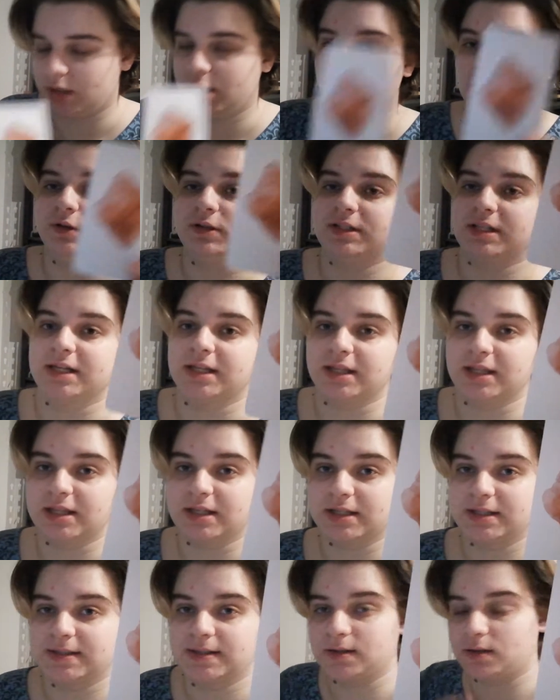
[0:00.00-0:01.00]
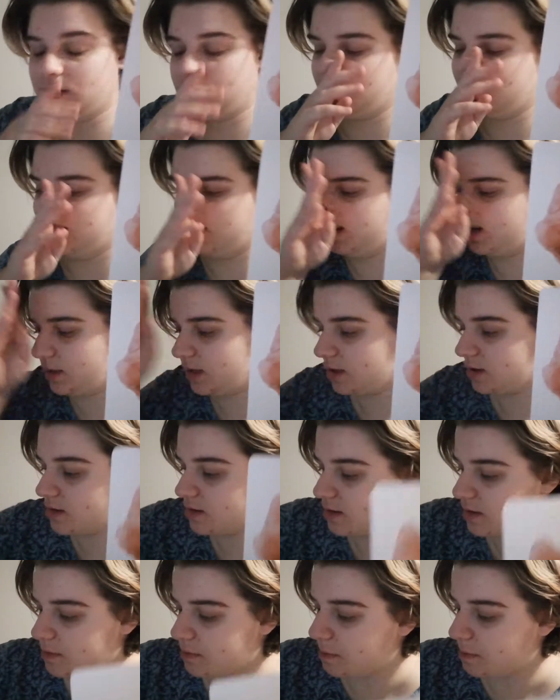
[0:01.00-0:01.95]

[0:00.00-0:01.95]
looks like this on here.